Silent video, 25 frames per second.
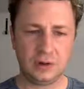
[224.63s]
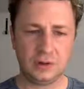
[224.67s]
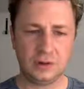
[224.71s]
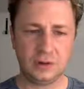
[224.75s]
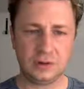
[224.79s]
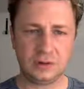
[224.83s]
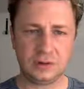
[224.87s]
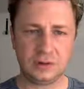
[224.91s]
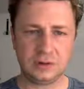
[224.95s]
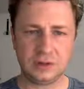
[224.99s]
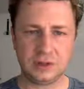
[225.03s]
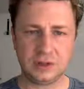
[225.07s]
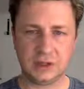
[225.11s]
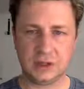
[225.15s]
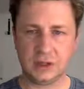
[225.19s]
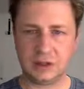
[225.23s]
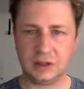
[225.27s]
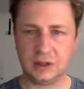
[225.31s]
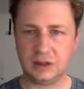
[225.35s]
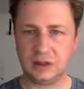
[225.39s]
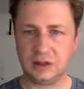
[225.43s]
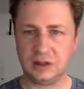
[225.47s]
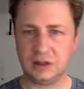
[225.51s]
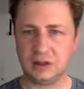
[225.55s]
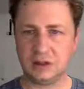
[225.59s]
we'll see
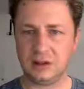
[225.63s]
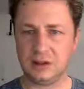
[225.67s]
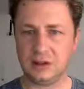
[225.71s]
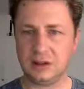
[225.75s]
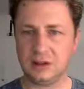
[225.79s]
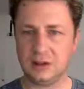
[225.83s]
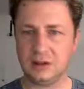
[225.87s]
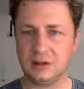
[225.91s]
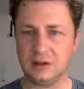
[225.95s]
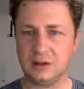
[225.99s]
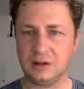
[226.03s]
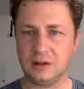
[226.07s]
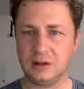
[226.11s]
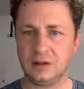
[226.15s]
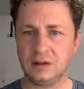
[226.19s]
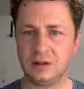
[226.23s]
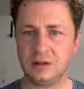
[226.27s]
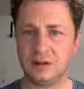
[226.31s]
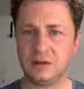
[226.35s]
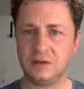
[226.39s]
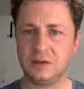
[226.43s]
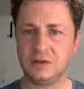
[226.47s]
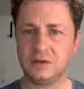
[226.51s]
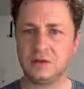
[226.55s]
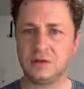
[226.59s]
that
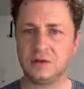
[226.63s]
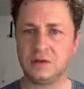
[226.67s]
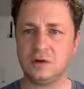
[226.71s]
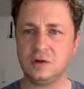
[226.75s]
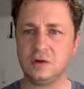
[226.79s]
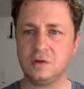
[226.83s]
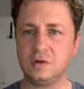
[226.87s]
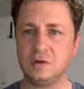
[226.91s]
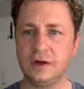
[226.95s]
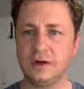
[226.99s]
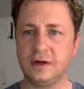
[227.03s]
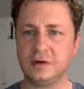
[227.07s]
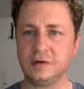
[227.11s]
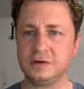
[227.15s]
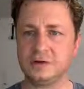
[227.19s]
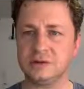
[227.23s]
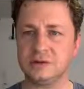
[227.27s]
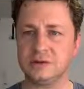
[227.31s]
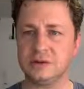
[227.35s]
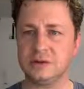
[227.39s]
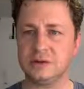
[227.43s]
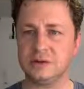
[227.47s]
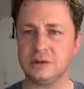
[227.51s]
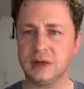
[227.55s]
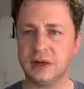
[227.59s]
those two files
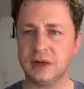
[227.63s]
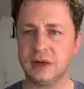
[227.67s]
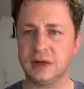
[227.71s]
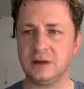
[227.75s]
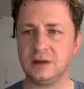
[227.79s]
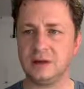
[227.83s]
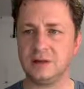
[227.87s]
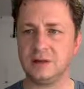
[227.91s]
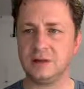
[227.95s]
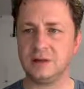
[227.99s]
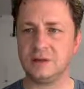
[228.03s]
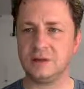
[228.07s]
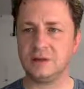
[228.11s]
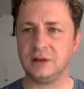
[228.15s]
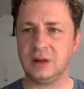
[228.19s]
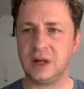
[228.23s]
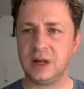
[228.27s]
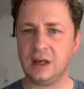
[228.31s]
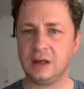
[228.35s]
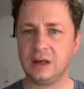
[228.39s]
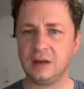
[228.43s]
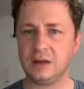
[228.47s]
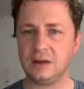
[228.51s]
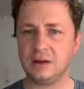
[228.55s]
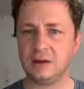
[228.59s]
just got
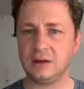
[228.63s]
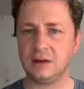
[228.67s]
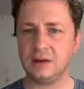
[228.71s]
created.